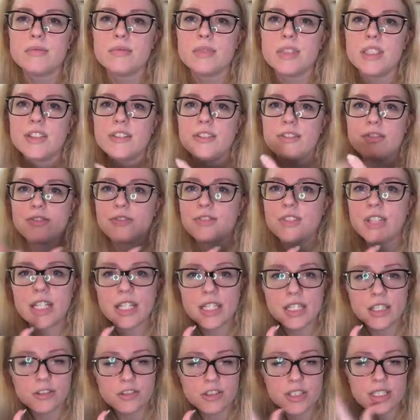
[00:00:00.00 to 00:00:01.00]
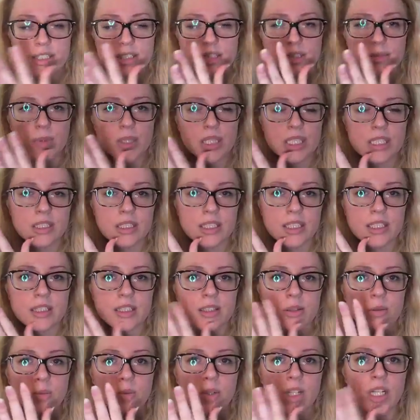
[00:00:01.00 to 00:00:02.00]
that I addressed as part of like
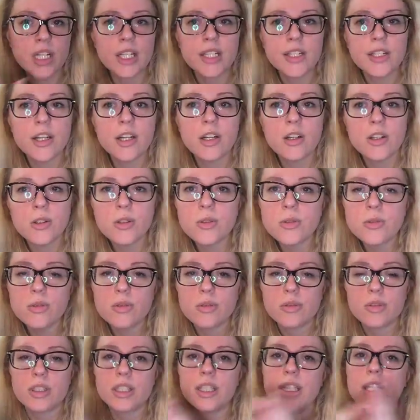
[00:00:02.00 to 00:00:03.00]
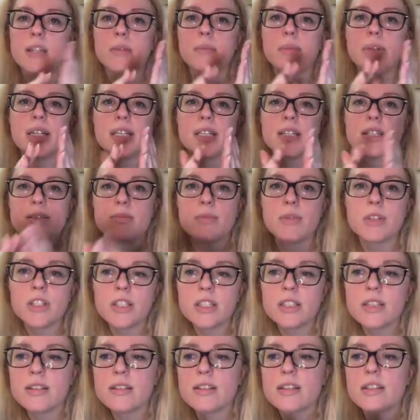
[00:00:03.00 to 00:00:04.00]
the what I know or like my
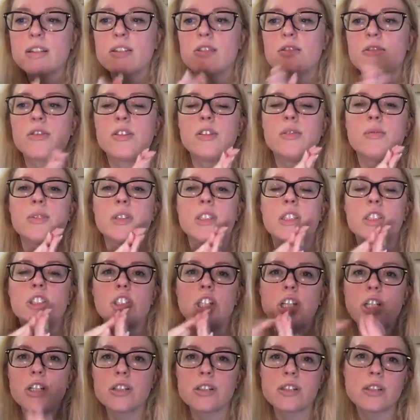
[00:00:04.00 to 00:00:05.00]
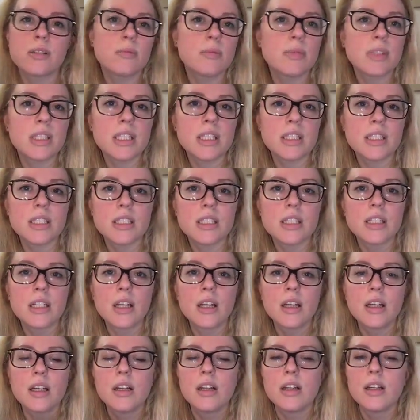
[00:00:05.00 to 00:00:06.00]
experiences, or you want to share something,
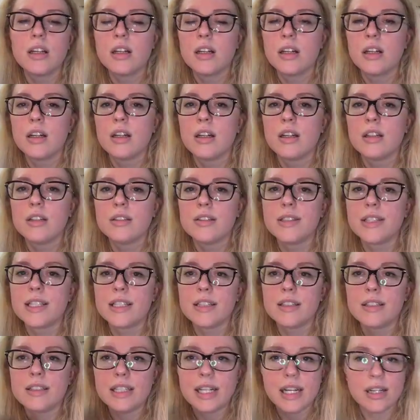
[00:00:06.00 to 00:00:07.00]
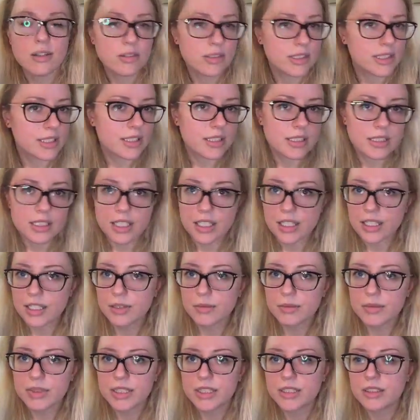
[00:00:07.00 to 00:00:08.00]
now is the
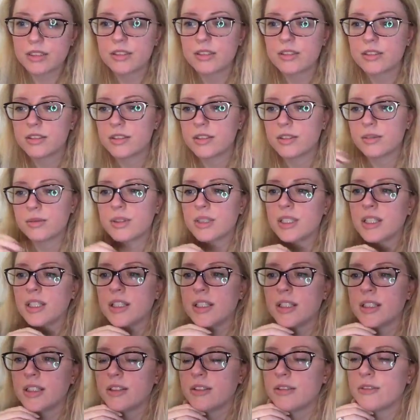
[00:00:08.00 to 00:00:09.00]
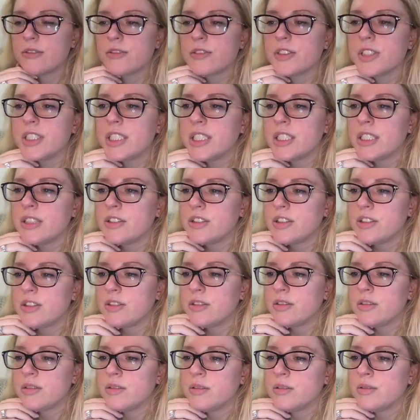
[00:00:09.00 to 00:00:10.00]
time. You are free
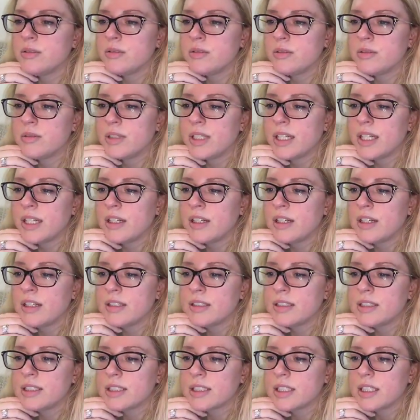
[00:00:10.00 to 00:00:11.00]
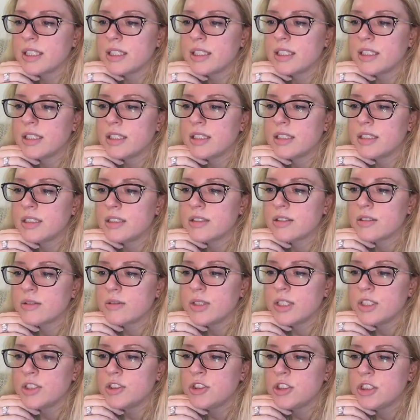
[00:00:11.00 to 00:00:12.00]
to ask and
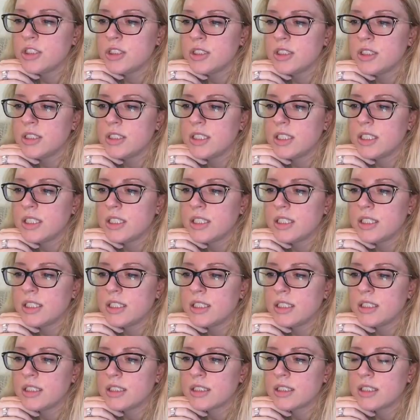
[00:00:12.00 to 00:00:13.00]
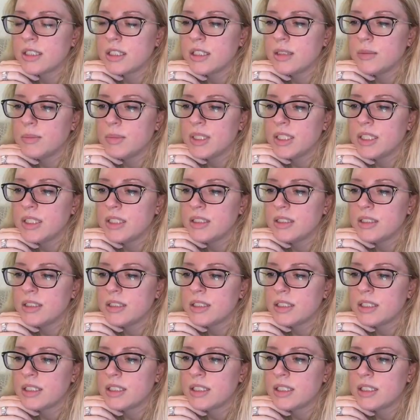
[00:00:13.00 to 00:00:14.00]
question and comment
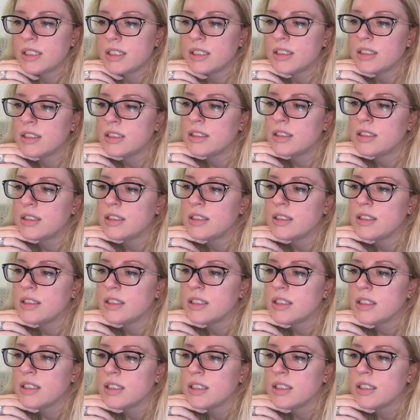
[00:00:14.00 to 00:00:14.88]
and